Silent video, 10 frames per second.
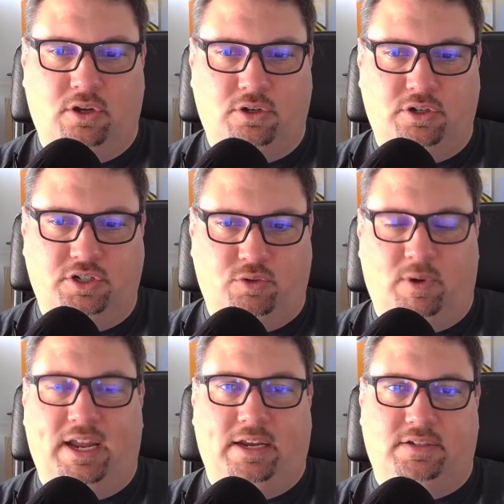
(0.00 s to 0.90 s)
Good to
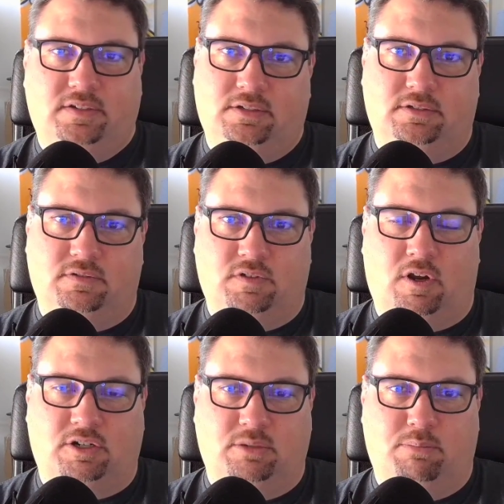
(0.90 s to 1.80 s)
Great
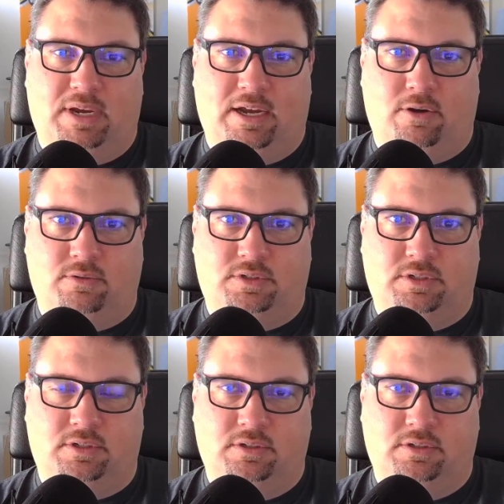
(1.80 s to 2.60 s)
talked about